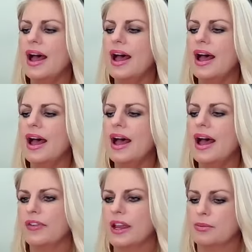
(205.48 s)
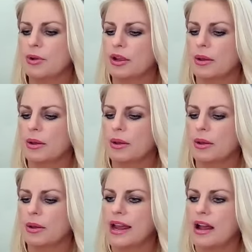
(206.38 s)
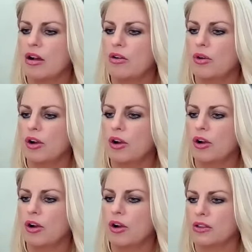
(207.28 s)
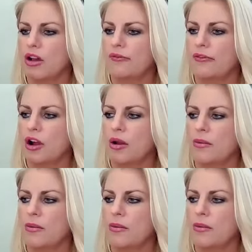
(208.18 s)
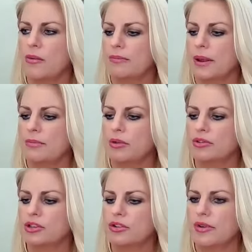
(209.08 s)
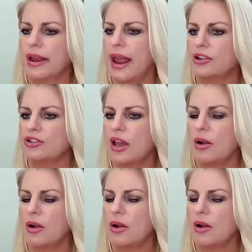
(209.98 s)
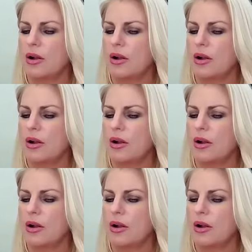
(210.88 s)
I don't want to go on Facebook and blast how we're a bankruptcy law firm and then expect people to engage that way.